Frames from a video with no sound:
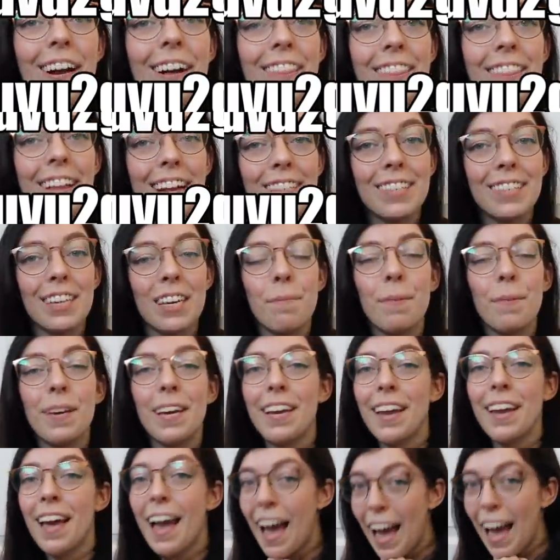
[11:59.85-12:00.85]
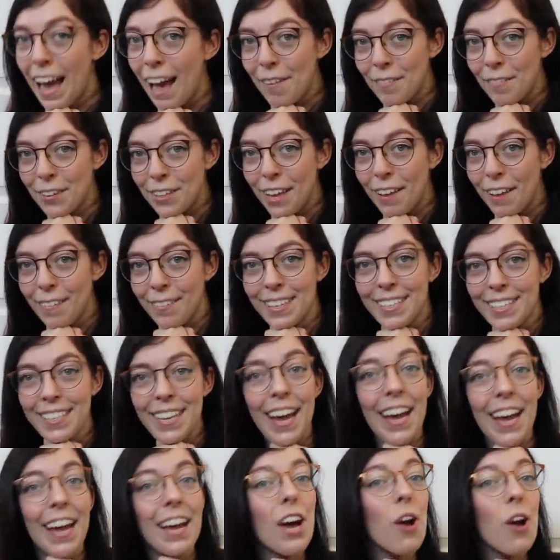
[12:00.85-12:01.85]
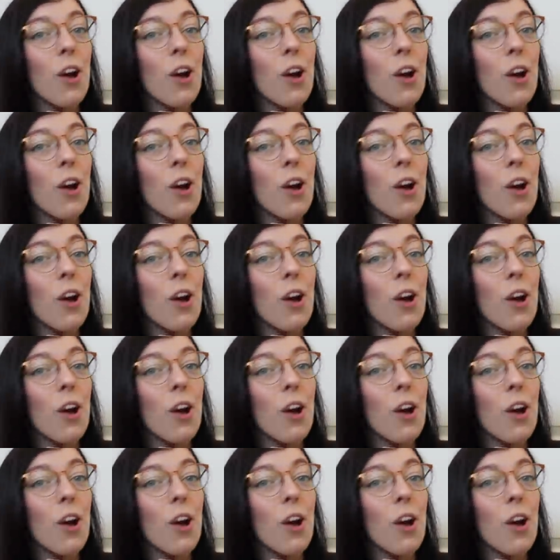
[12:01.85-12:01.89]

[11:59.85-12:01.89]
And that's gonna be it. Have a lovely day.